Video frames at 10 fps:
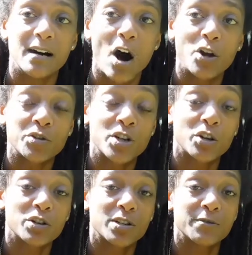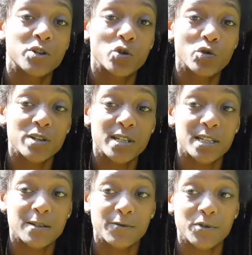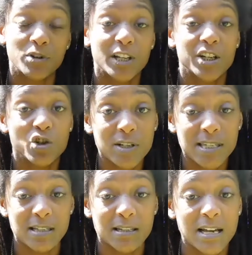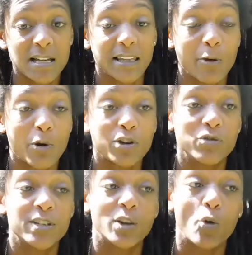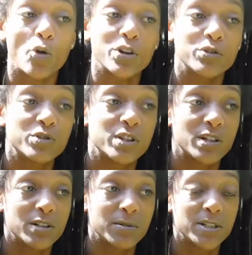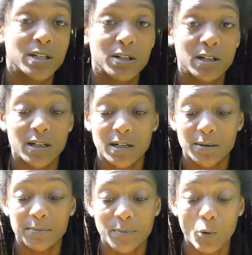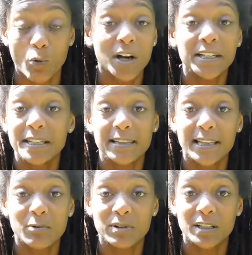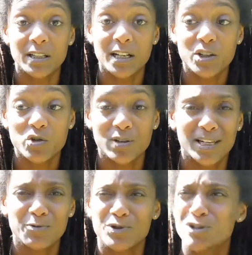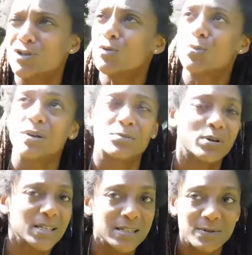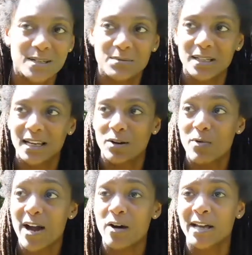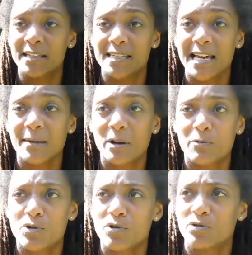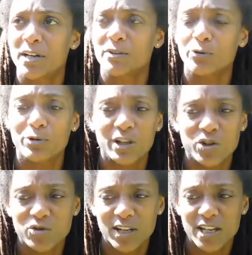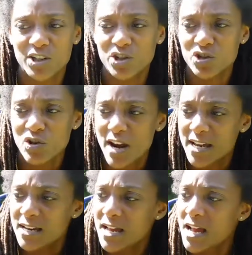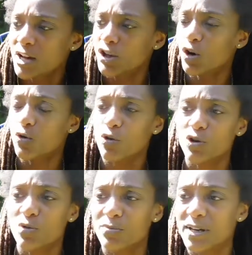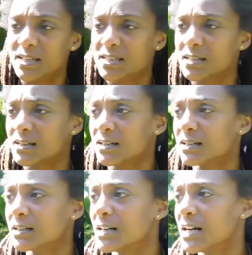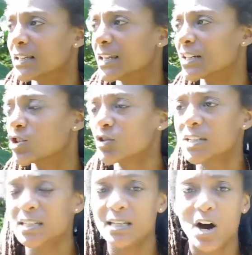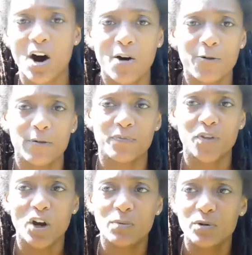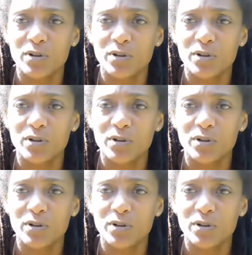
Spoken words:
alternative sources for the electricity. They weren't using oil to run anything within the country. And that was super impressive to me. Like, wow, at the time, they were going on like 300 days straight, no oil-based electricity, all from thermal